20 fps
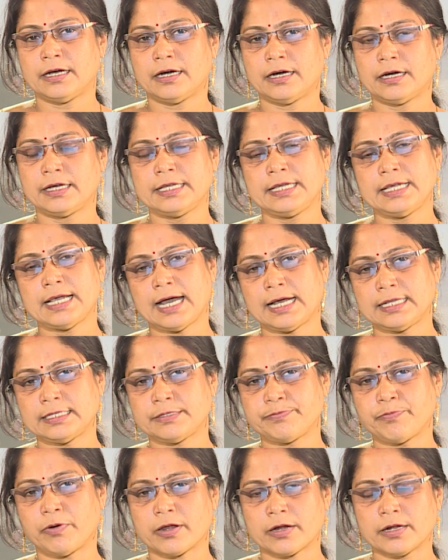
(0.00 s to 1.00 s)
he has
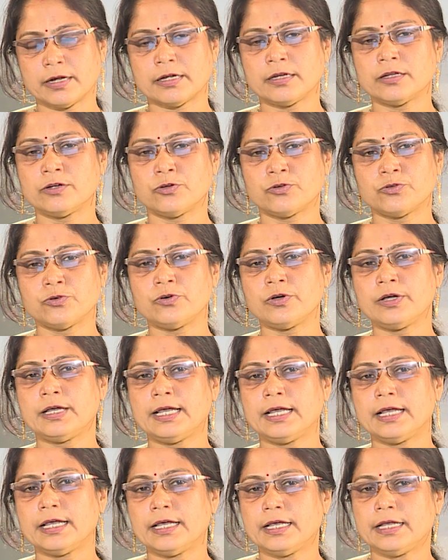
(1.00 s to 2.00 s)
forgotten to
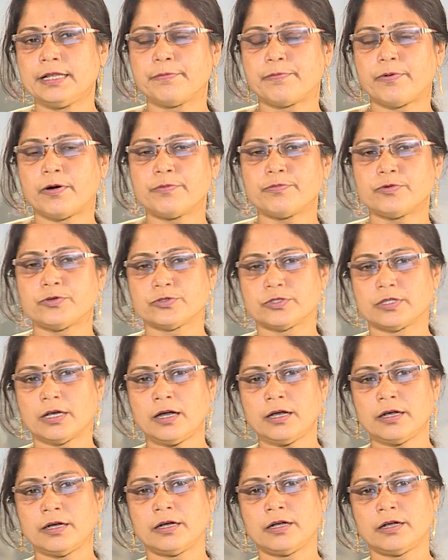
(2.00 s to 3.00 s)
inform to the
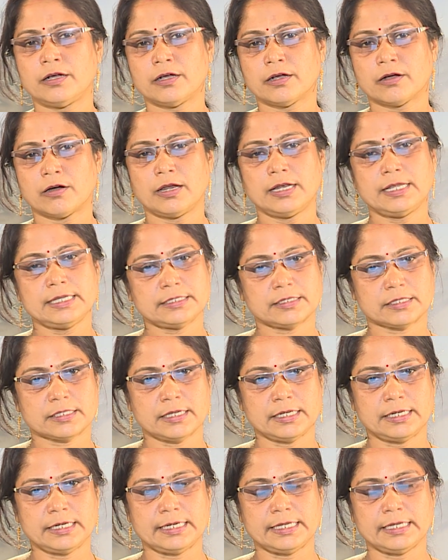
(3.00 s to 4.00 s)
college
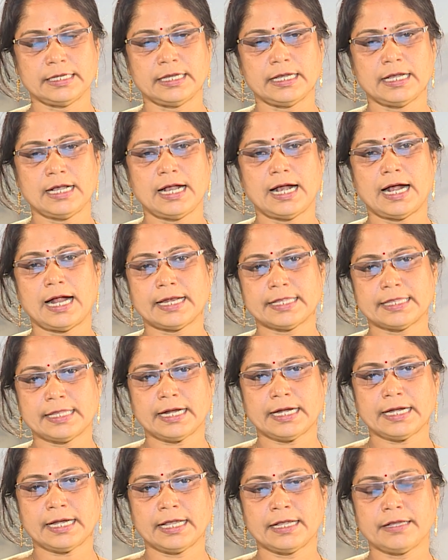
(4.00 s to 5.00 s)
authority. At
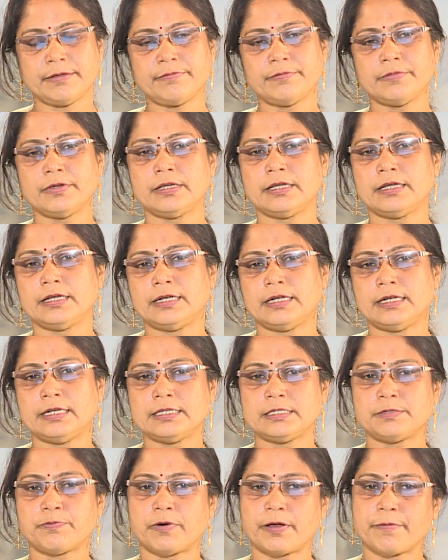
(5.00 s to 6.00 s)
that time,
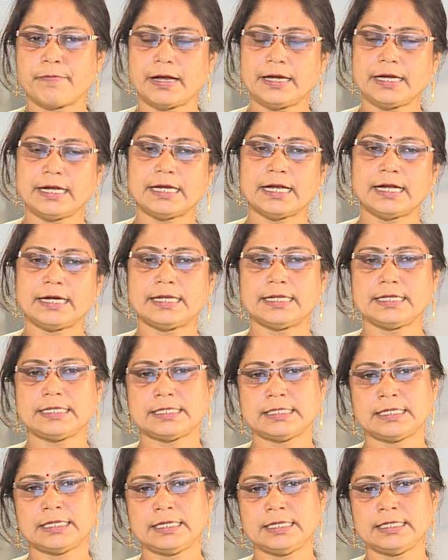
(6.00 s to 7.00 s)
his permanent
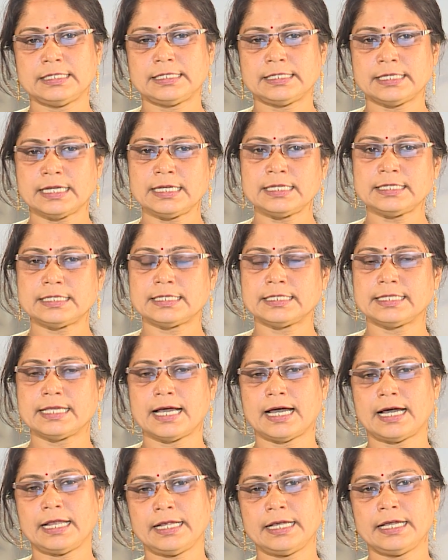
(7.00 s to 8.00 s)
address is changed
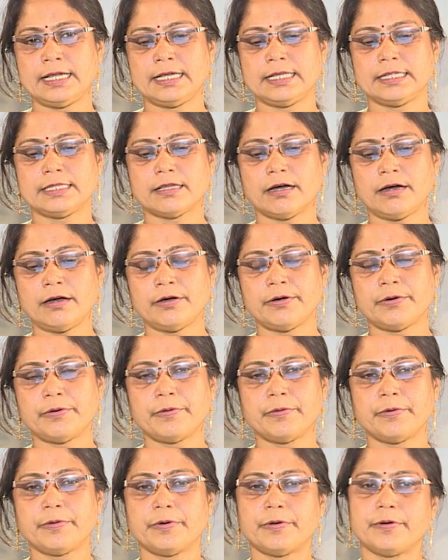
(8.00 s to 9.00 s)
there in the
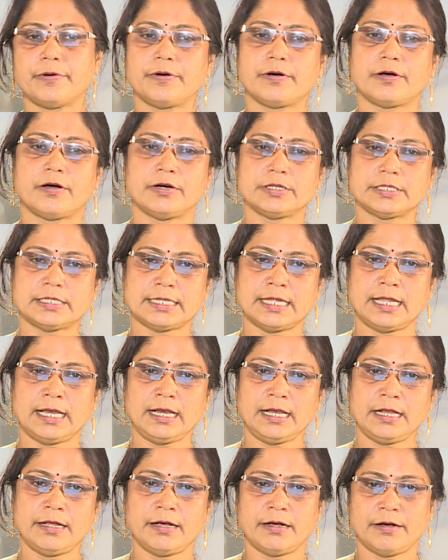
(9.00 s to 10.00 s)
hostel
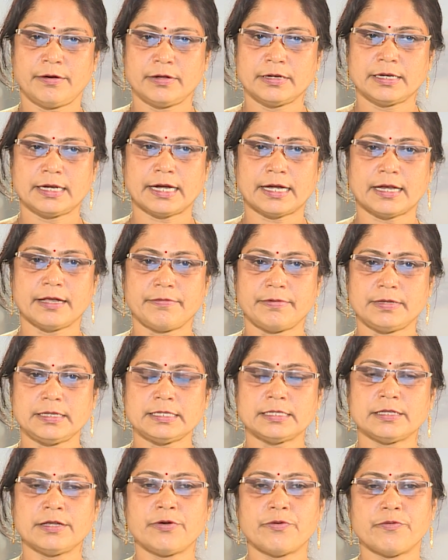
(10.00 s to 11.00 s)

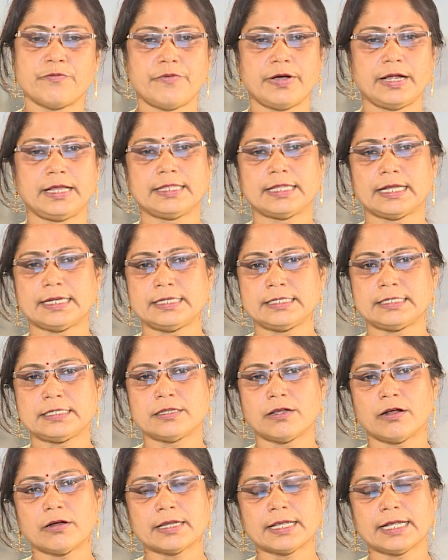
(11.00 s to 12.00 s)
database, while that is
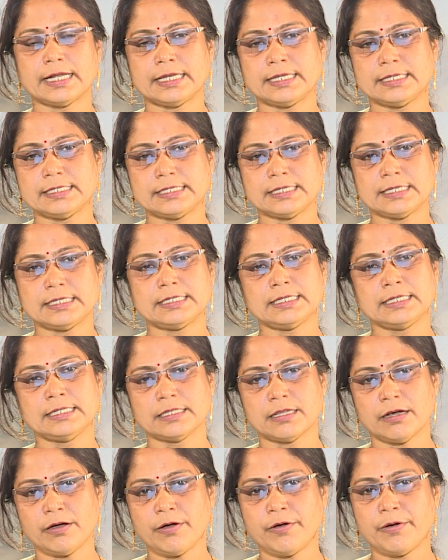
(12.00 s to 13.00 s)
not getting changed in
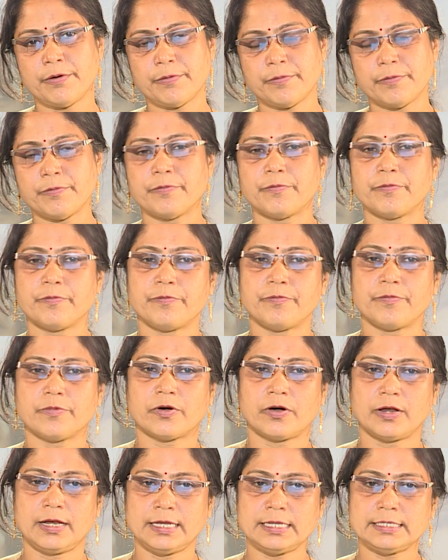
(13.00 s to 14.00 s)
the
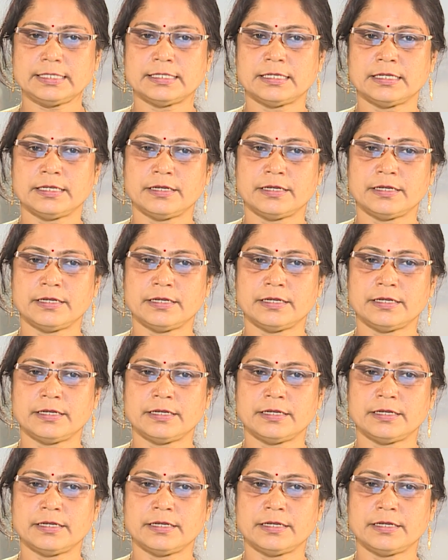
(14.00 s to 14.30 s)
college,